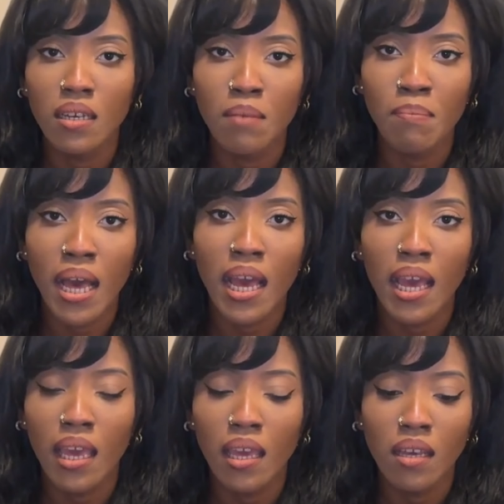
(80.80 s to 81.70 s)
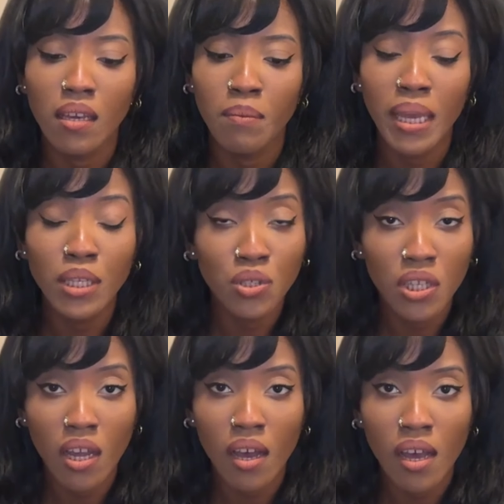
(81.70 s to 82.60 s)
my
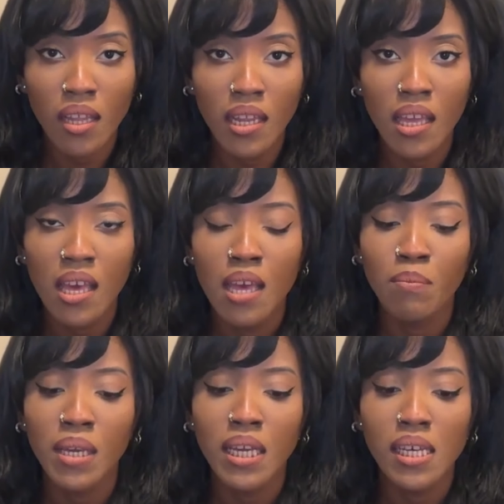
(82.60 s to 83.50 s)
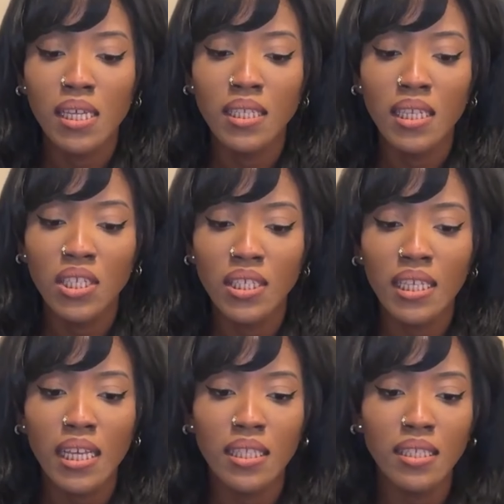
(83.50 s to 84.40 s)
Patreon because it just
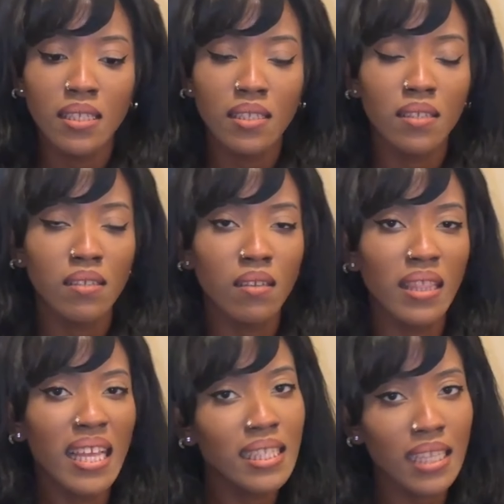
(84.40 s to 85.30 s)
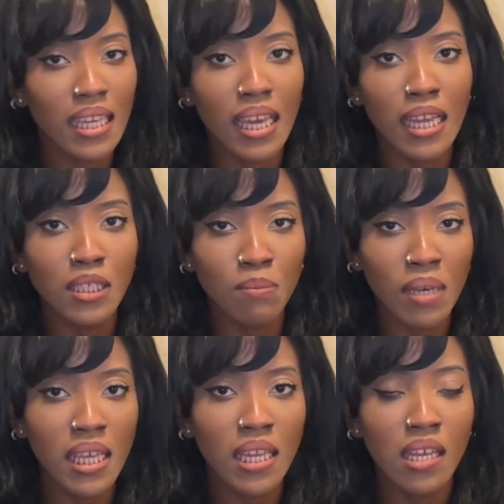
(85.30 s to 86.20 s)
gets less
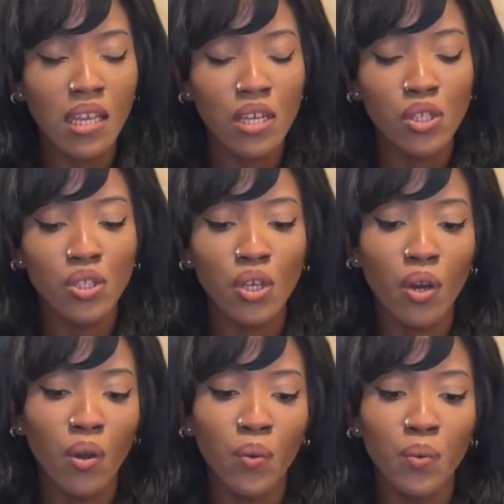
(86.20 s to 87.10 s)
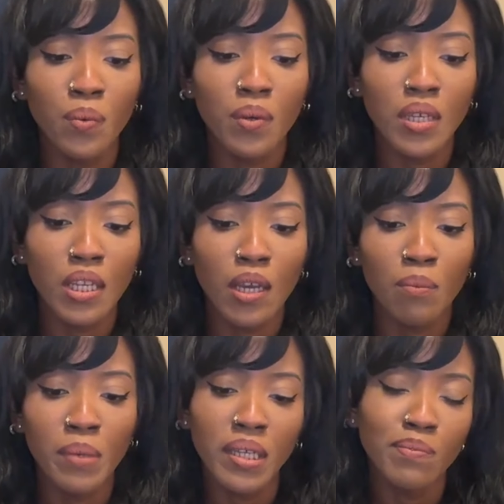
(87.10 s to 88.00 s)
engagement. So,
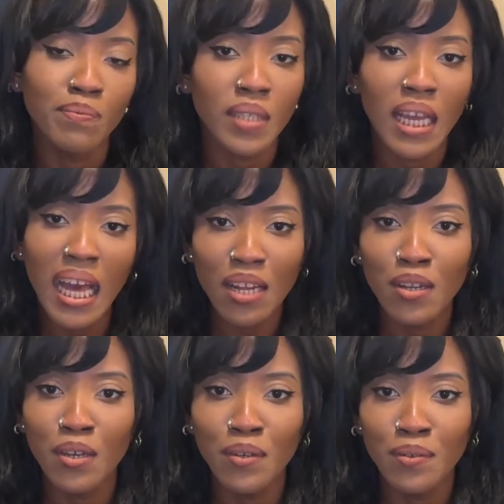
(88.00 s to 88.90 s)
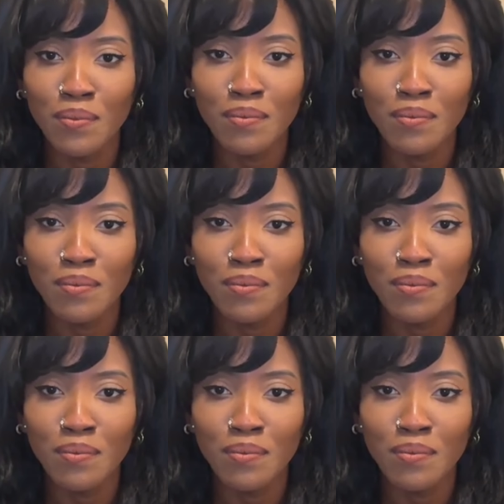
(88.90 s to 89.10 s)
but I don't know,